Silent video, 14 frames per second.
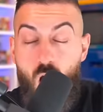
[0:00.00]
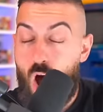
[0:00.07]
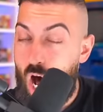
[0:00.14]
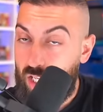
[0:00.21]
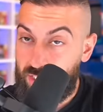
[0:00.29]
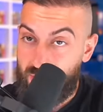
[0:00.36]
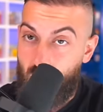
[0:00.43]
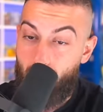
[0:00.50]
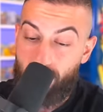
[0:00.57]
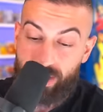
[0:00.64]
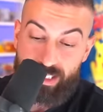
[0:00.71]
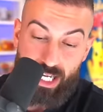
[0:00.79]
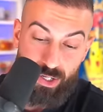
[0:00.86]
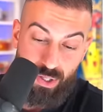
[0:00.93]
Also, I
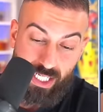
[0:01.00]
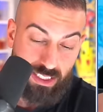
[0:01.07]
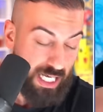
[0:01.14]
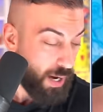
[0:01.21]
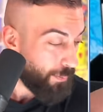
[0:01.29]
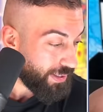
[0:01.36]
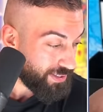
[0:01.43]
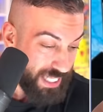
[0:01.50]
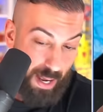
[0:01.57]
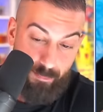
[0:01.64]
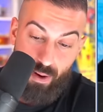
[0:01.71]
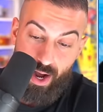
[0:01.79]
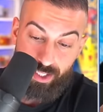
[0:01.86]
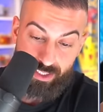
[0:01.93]
want to tell you guys how much
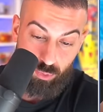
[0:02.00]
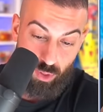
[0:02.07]
that box